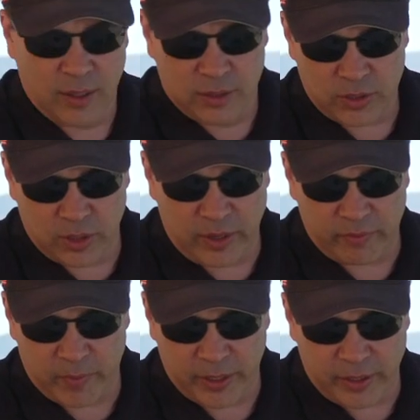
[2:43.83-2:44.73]
So
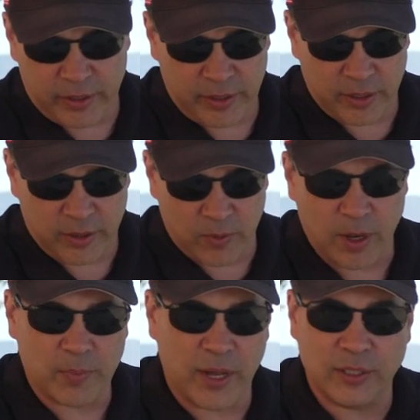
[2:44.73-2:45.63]
everybody, you know, while
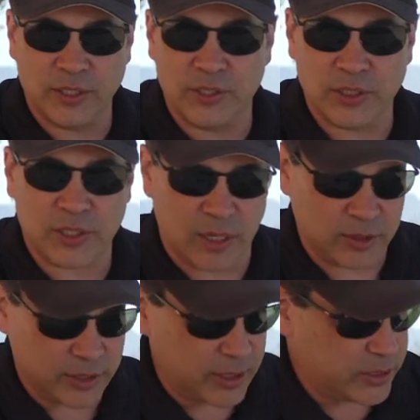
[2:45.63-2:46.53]
Brad, he just got
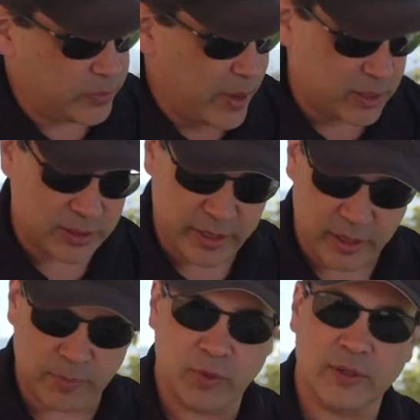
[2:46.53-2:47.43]
out there, he just passed the
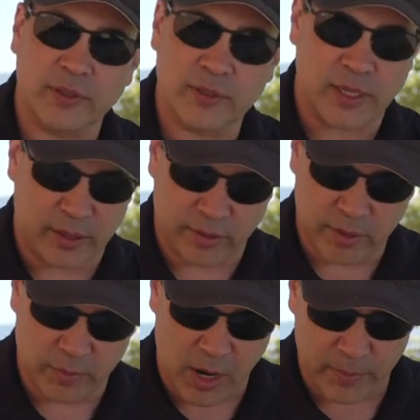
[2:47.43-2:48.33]
airport that's down here on
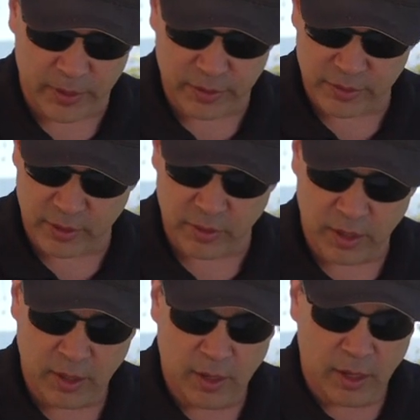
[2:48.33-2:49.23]
the property. So
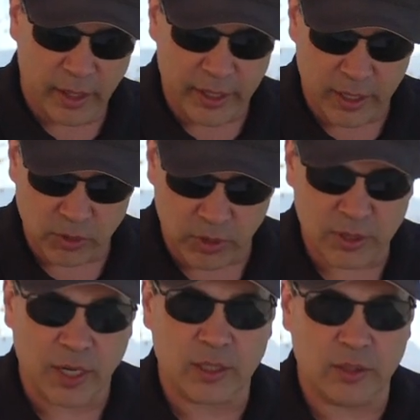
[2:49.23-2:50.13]
again, I just want to
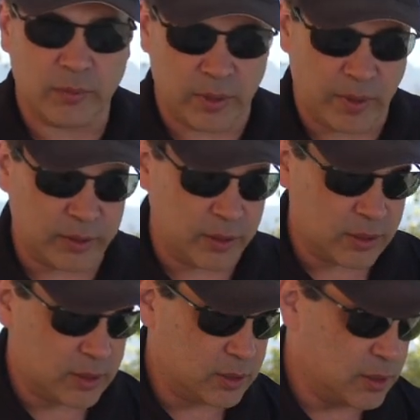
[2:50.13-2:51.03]
talk a little bit about this,
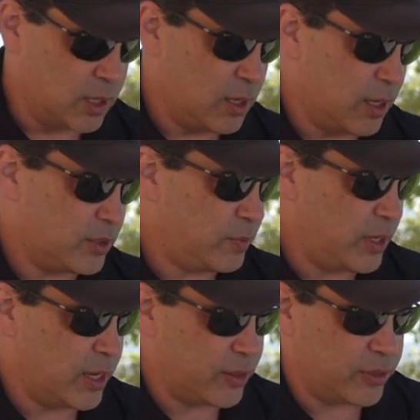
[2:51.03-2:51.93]
because to
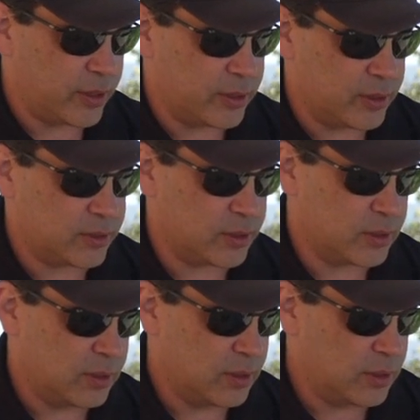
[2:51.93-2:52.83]
me, I think these
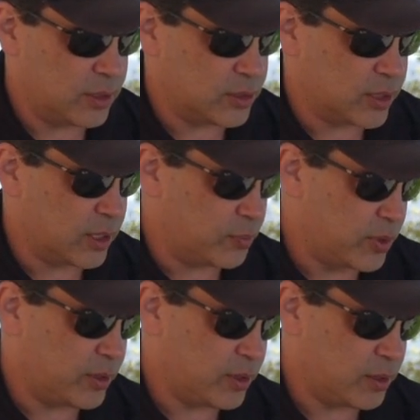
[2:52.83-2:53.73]
are going to
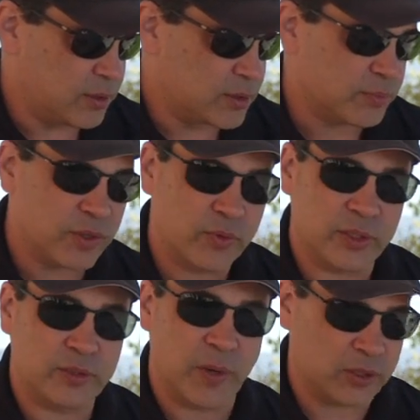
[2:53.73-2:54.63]
be something
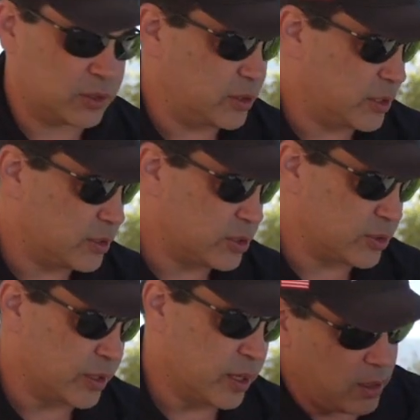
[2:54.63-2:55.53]
really special in the
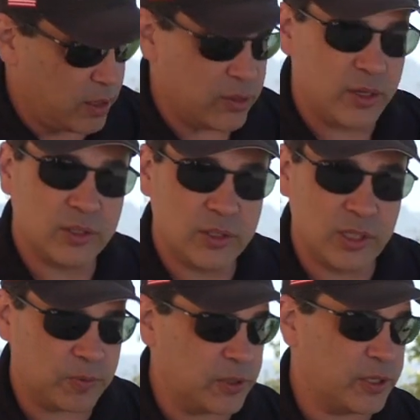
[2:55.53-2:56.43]
industry. And
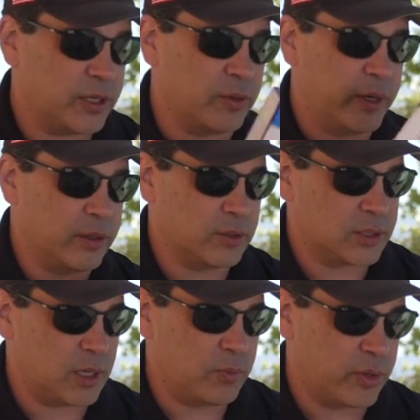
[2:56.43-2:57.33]
these particular radios
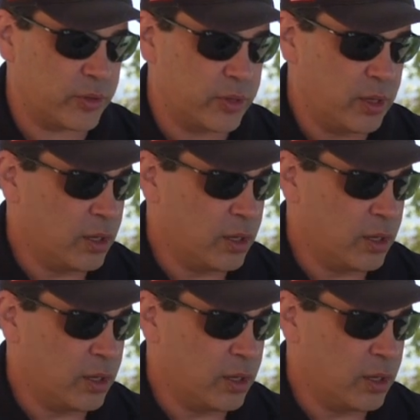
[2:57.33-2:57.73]
come with